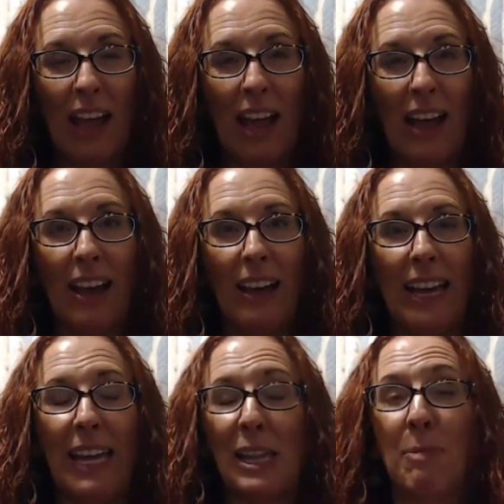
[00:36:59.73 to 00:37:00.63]

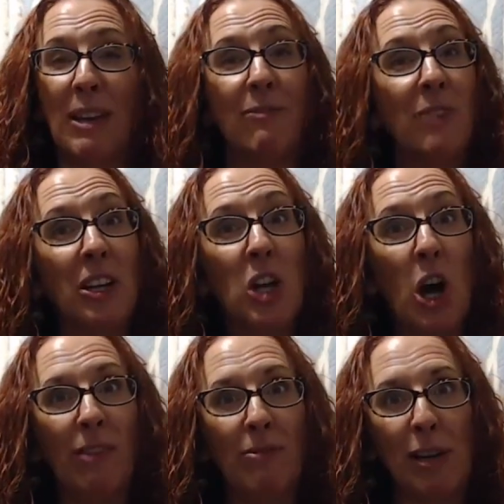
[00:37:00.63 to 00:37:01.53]
It's been a fun
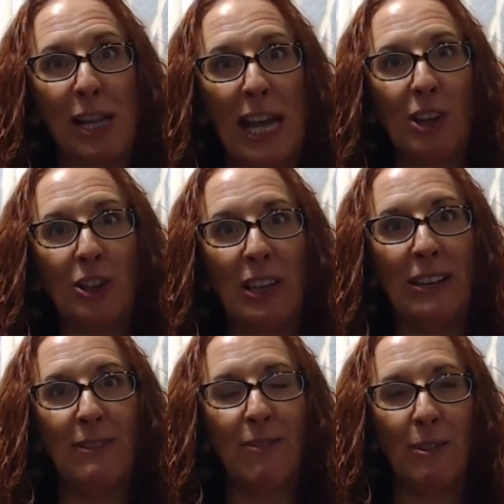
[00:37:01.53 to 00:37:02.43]

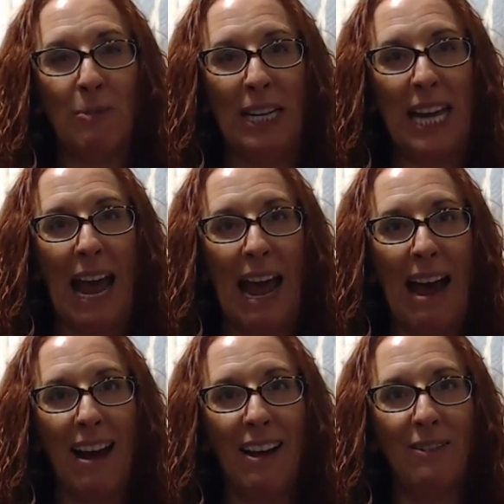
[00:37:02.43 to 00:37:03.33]
conversation for me to
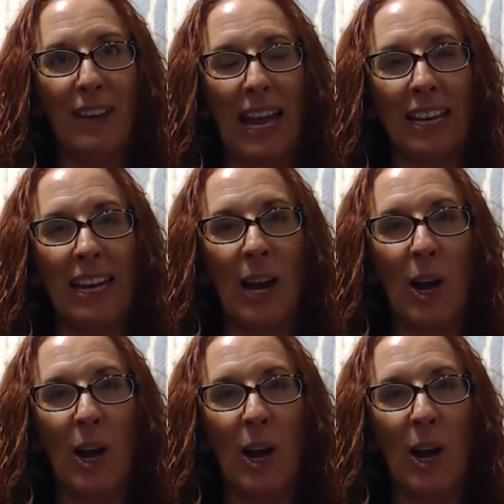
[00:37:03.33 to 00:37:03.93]
have, and I